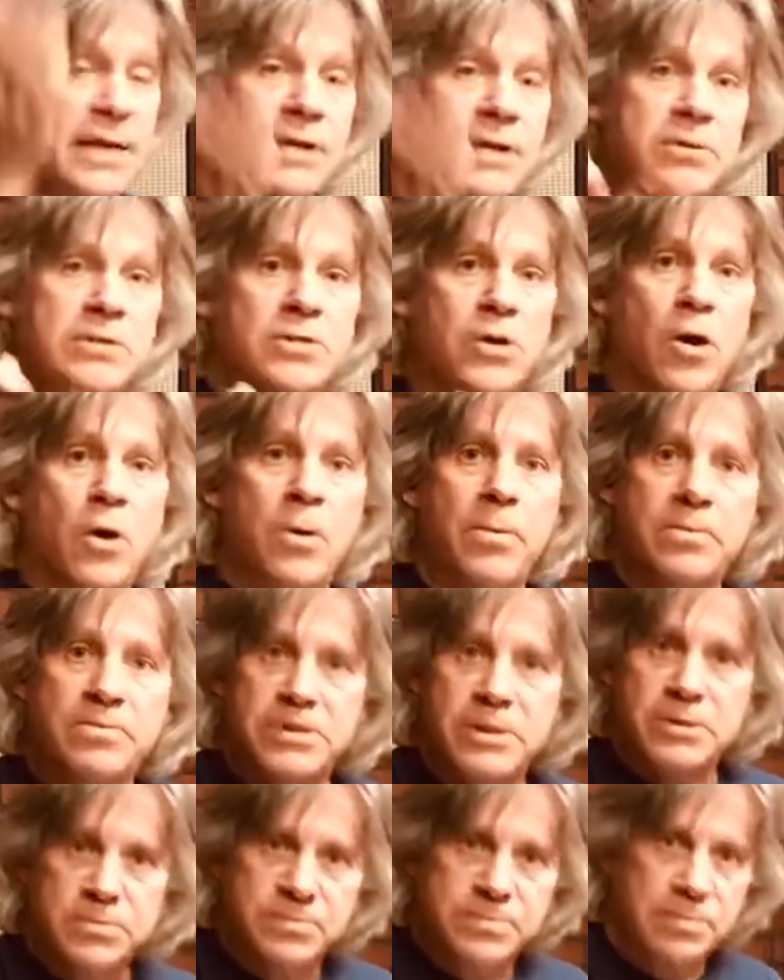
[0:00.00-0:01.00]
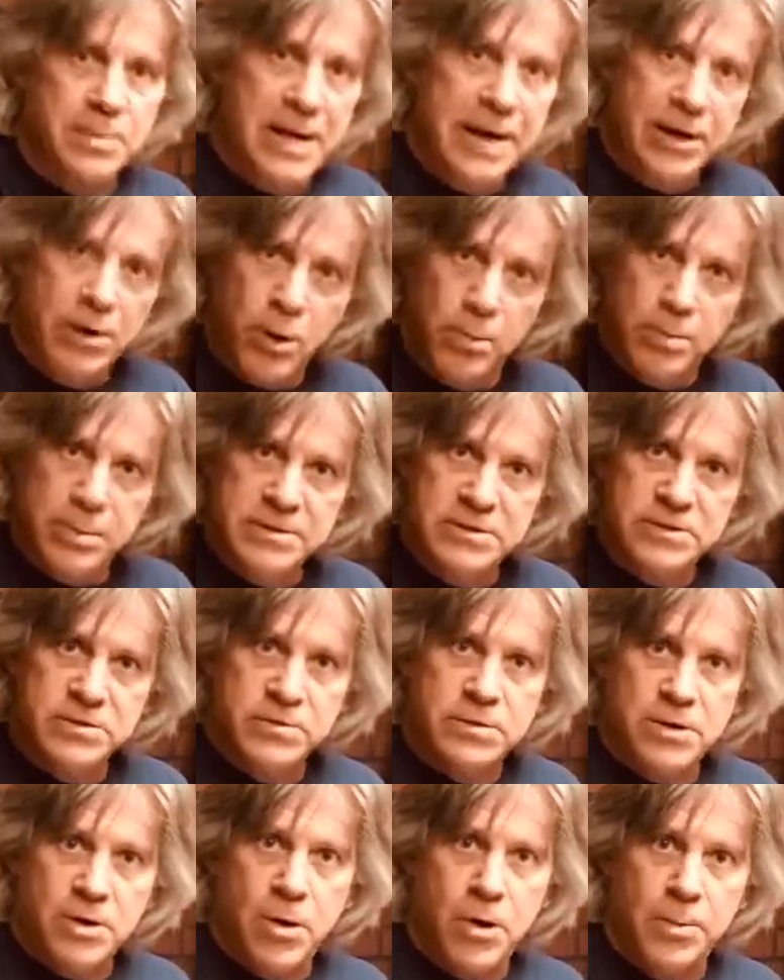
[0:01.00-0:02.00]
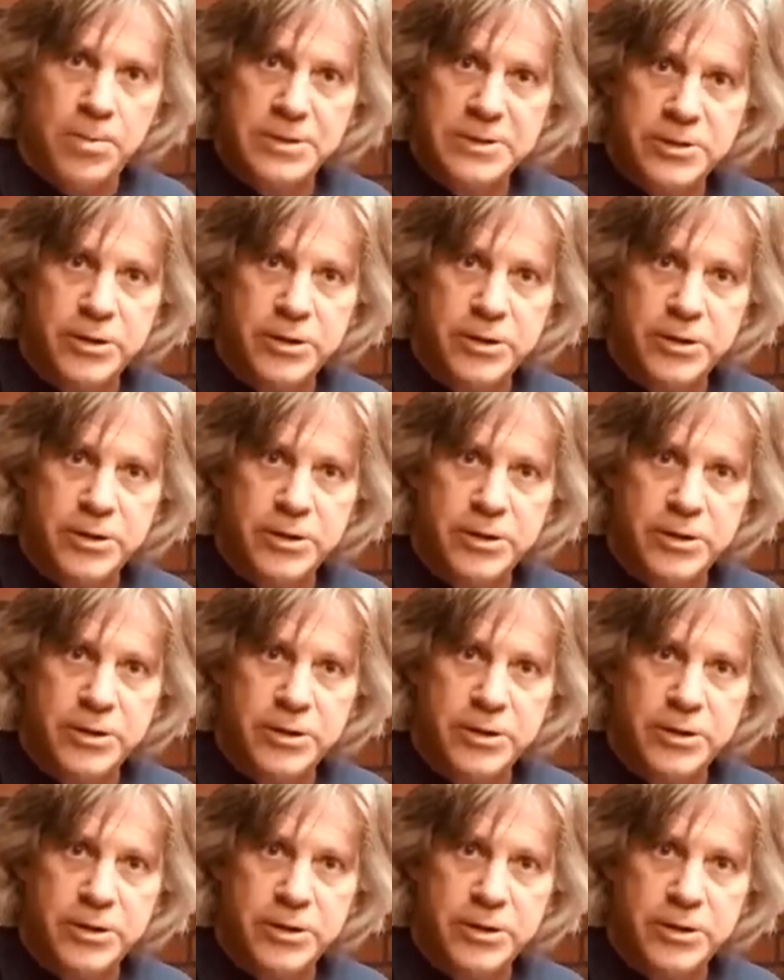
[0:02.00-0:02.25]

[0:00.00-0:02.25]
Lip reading: It was all just plain open